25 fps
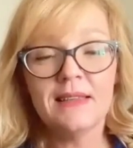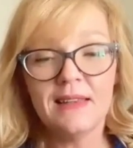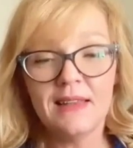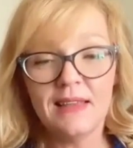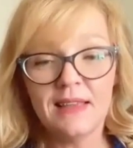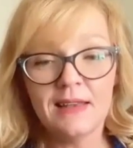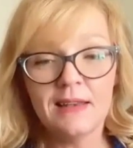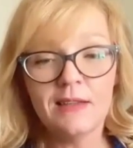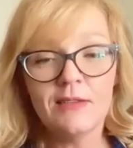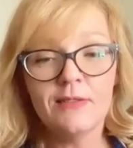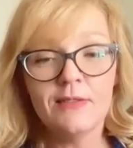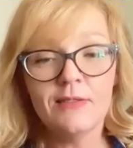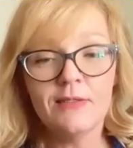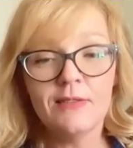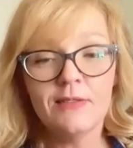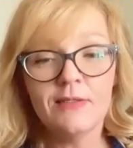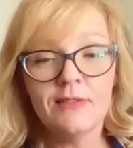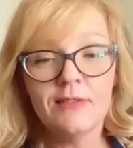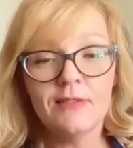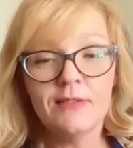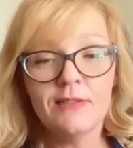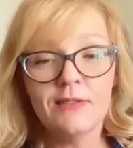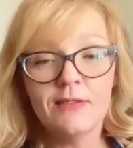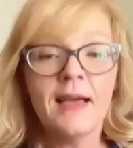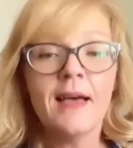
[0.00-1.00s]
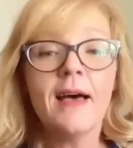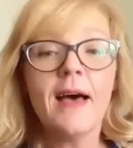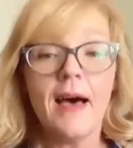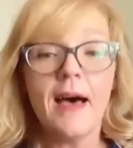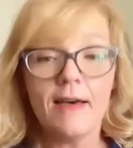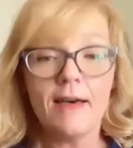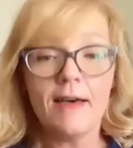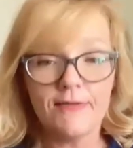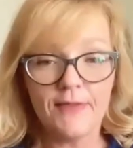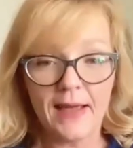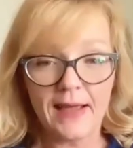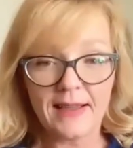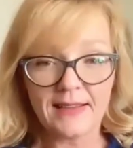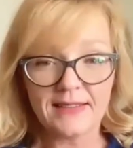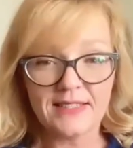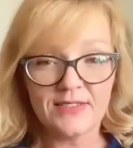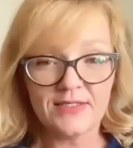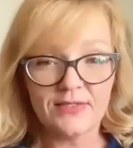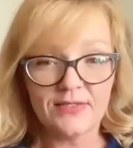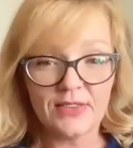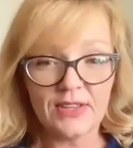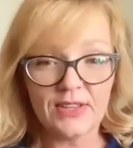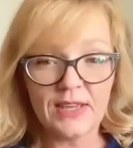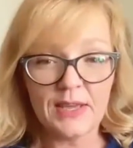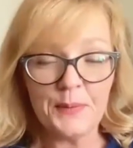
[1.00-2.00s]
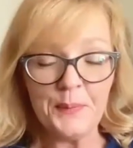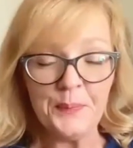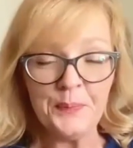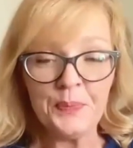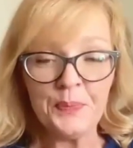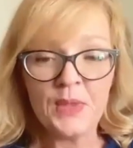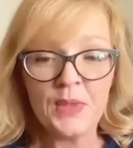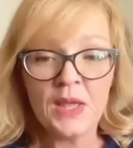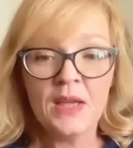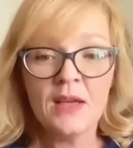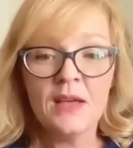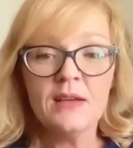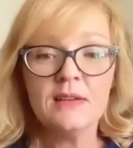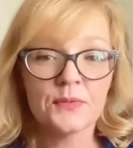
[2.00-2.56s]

and innovating effectively.